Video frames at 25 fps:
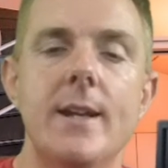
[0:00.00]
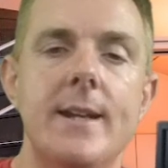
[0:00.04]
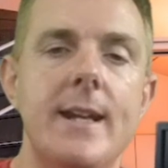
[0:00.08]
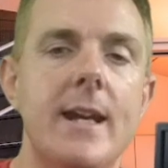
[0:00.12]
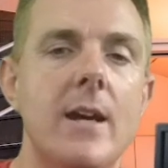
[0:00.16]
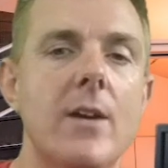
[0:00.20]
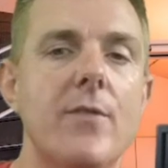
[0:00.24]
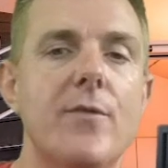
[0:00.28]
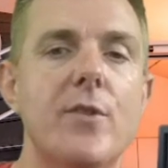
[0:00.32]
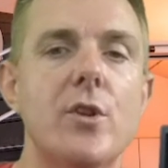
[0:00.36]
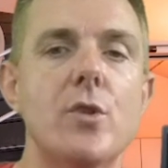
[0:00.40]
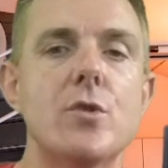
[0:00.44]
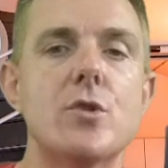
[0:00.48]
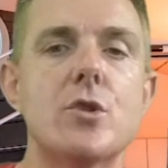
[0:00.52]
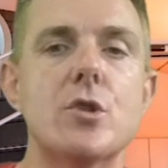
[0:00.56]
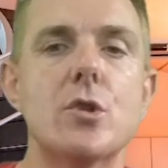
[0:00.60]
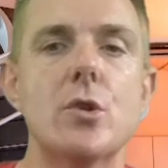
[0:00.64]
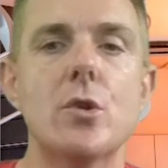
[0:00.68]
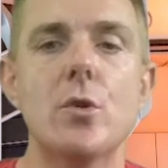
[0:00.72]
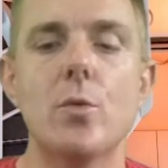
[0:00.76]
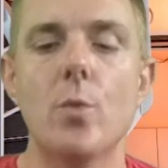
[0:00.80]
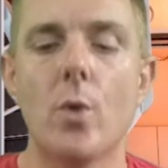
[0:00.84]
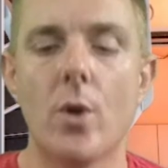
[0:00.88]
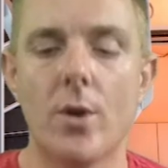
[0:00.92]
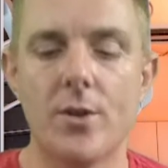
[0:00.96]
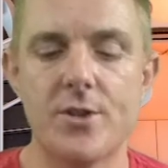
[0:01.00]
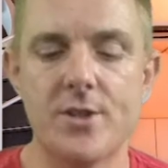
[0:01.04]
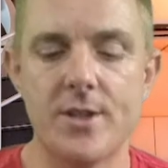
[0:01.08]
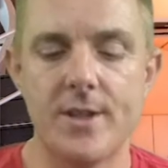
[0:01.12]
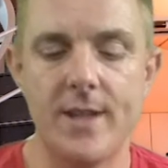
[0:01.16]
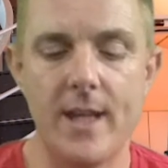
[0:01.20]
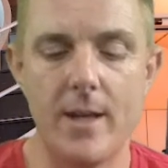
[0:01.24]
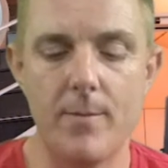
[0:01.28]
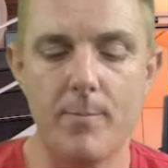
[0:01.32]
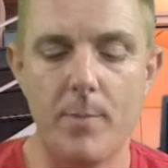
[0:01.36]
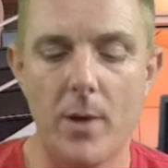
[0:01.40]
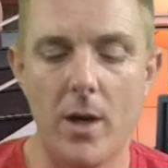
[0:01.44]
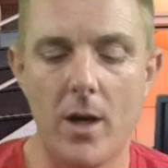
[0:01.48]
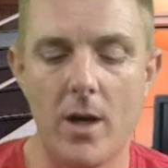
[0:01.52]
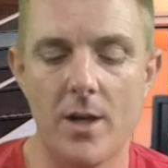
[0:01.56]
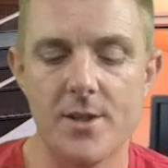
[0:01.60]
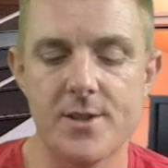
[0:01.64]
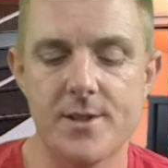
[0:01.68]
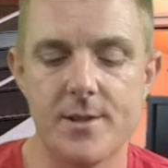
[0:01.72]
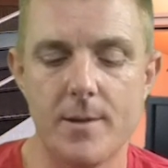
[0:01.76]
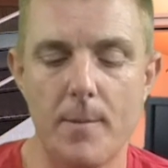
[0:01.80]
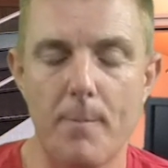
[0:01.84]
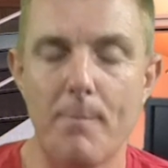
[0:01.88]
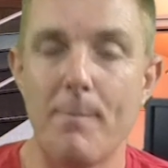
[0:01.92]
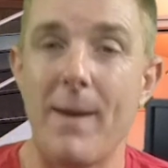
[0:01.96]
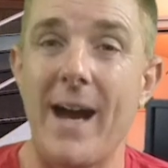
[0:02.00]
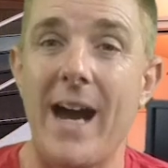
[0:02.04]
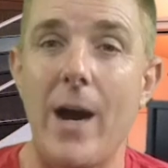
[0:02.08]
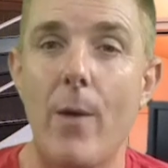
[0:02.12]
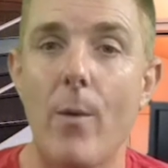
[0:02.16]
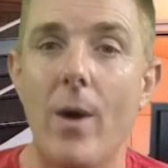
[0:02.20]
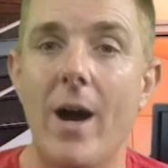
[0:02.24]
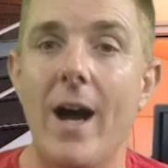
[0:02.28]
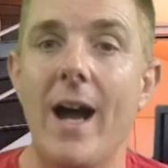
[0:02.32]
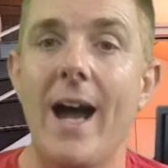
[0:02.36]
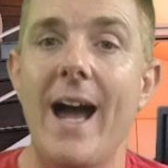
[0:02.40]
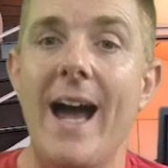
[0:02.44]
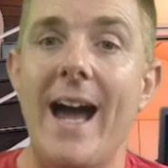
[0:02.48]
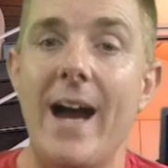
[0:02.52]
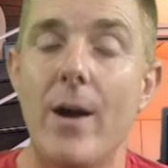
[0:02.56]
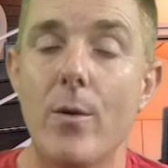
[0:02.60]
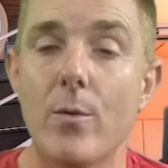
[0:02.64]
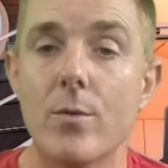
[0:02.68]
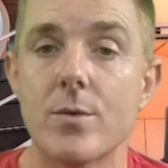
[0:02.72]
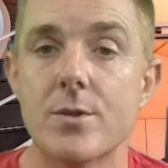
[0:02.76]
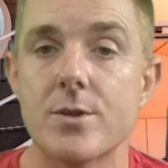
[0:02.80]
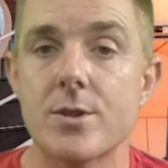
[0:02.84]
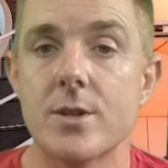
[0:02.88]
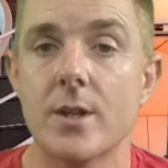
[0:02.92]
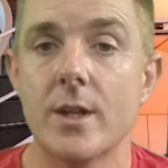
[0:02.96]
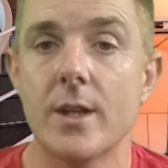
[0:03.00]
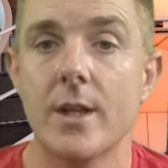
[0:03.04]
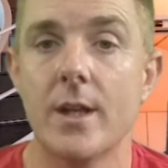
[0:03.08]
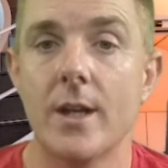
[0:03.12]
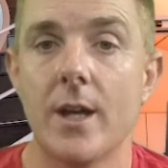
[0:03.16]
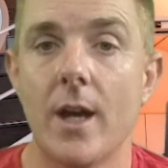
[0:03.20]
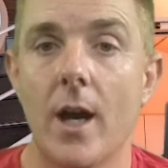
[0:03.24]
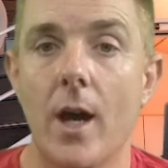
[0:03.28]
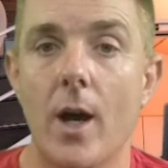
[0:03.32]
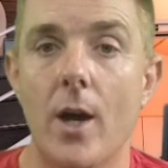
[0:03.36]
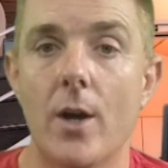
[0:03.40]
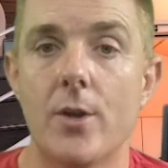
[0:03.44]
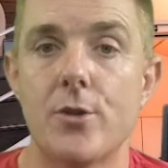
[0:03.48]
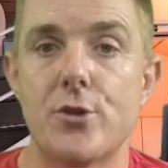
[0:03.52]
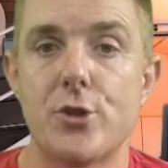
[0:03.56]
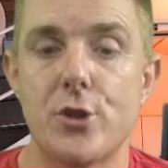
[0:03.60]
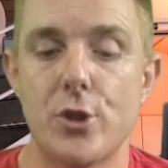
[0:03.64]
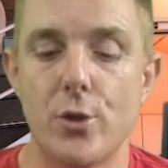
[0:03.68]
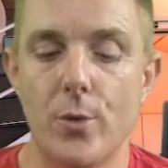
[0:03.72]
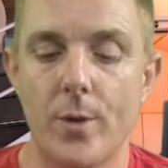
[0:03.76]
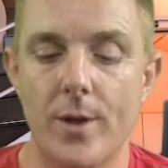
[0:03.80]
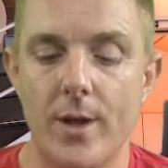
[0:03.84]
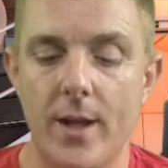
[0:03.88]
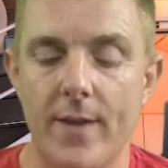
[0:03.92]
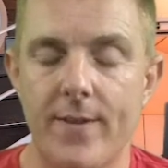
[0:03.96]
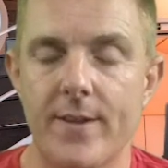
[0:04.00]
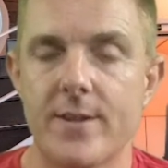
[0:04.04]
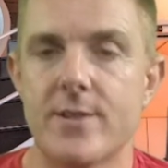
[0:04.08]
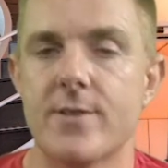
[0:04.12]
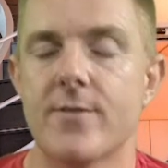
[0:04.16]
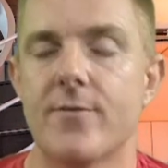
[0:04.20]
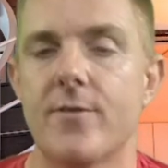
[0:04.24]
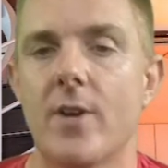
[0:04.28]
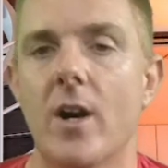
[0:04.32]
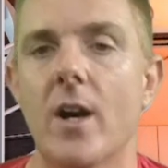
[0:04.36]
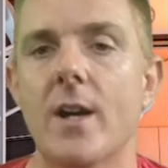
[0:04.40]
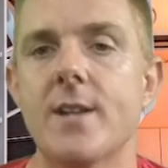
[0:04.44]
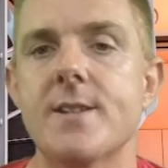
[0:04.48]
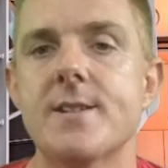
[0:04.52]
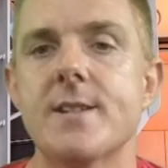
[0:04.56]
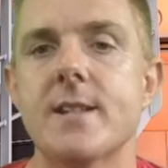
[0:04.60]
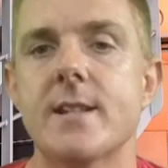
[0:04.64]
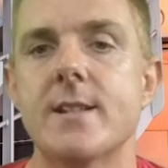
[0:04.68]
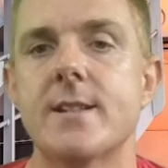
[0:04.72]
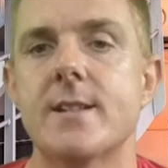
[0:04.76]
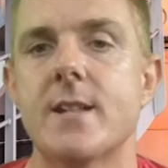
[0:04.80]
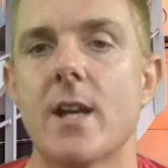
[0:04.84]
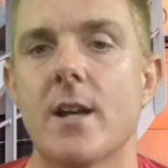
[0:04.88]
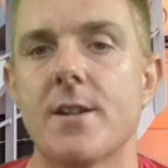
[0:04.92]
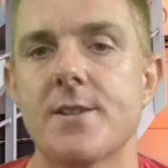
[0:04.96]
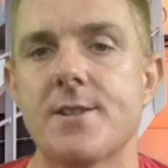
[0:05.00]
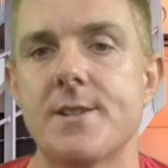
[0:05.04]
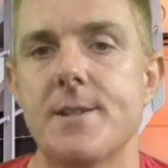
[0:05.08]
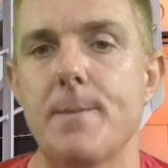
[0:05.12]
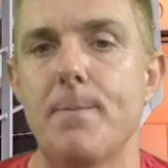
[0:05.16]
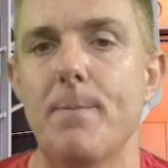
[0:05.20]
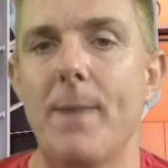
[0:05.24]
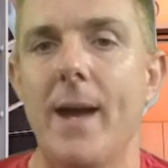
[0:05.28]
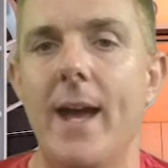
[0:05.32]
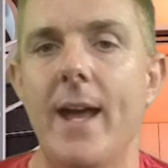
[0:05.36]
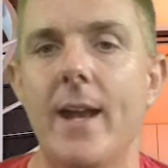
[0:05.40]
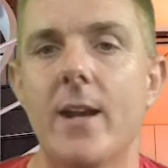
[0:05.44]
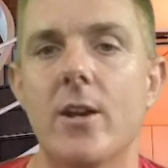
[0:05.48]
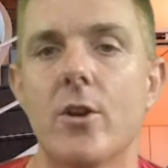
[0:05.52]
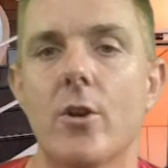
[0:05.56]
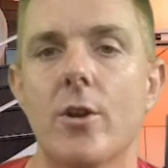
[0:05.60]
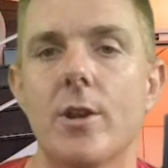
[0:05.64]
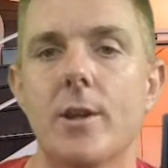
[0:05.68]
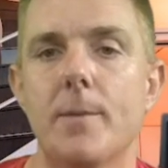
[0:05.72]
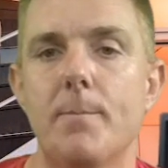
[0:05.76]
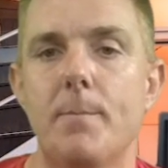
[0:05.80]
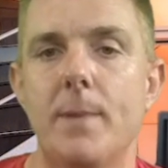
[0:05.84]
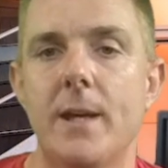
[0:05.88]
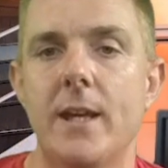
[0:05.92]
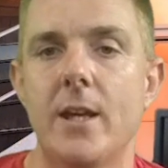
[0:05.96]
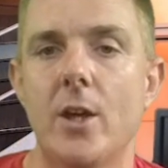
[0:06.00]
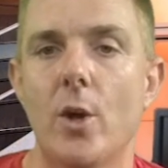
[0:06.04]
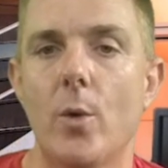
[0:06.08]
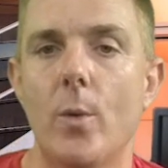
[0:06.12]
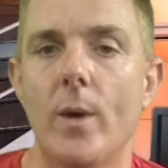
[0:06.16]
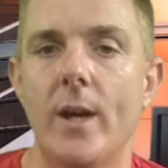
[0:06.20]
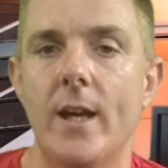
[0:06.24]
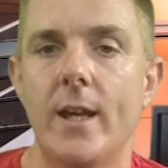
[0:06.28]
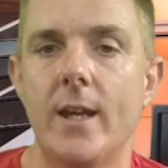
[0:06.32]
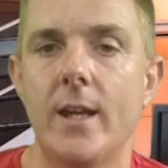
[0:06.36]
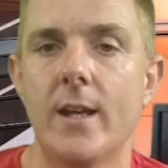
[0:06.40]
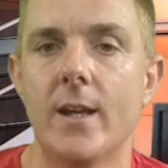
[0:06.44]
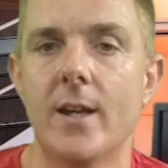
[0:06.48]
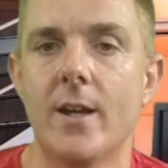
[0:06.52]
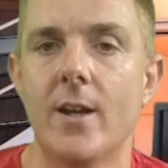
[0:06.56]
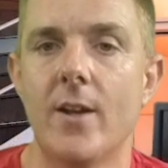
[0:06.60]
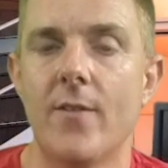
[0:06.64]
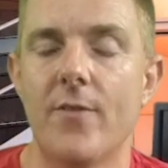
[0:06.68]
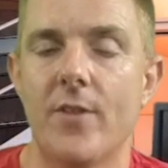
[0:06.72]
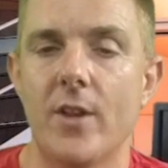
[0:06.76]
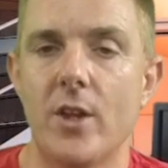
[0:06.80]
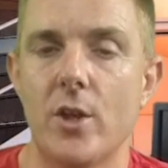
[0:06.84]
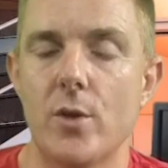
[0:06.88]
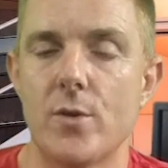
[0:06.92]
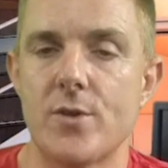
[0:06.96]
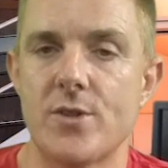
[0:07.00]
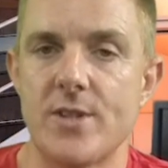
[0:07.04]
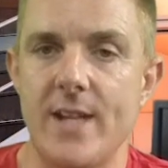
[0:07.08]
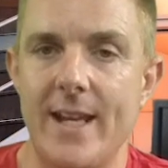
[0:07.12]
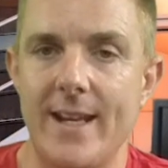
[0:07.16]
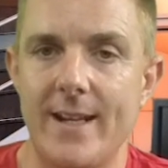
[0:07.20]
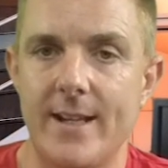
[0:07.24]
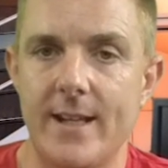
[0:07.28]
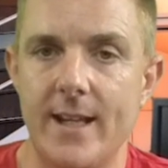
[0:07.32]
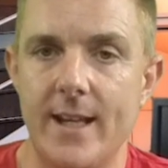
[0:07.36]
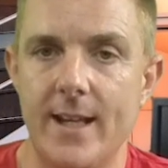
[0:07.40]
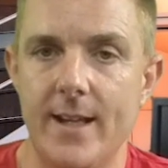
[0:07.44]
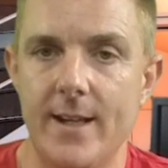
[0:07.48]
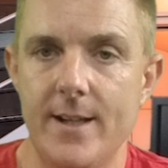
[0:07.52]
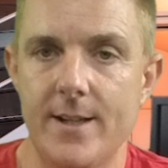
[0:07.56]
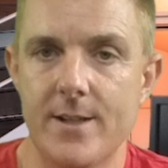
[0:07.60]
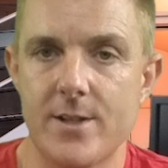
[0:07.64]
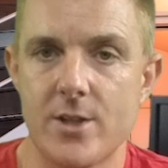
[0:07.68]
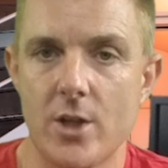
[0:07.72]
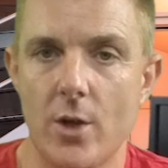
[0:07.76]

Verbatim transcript: Now if you do want to then pass power out uh, to another device, it does depend on the PoE that you send in.